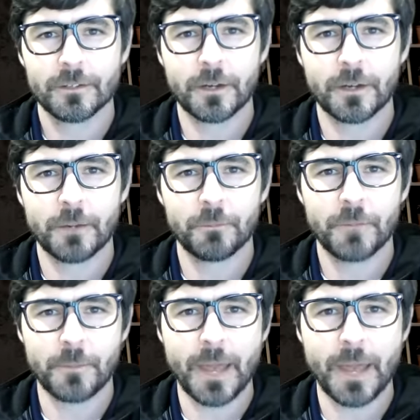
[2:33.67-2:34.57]

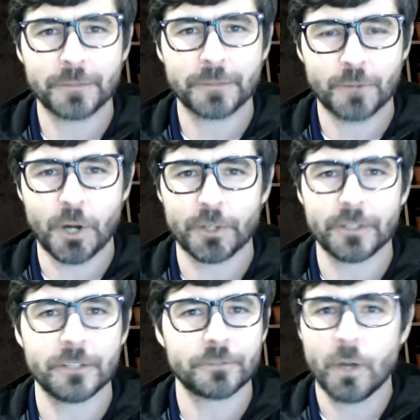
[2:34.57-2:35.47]
Had a massive garden.
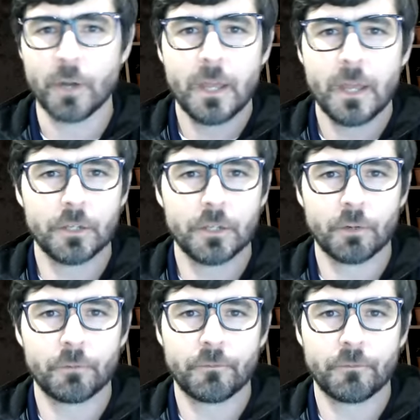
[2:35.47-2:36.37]
And so,
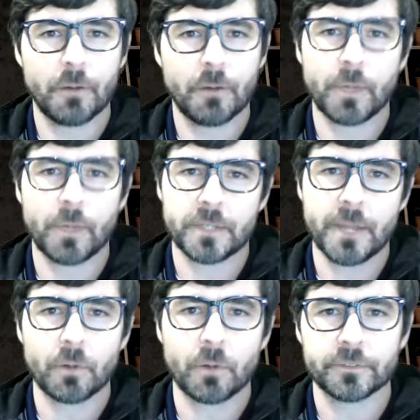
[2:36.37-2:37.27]
by the
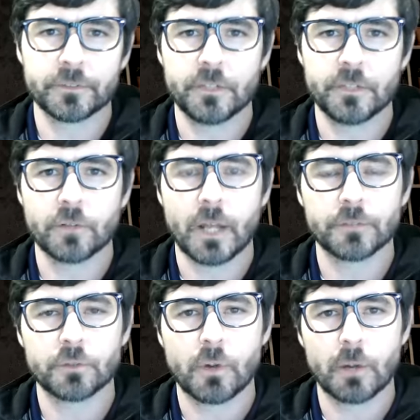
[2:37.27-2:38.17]
time I was a senior in high
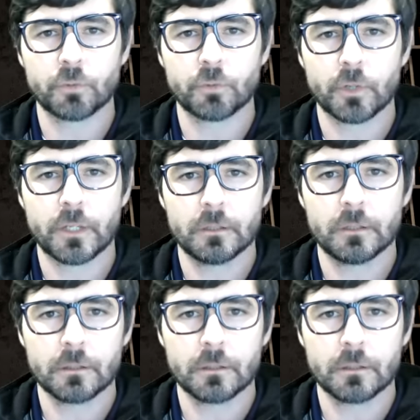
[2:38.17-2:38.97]
school, I was working,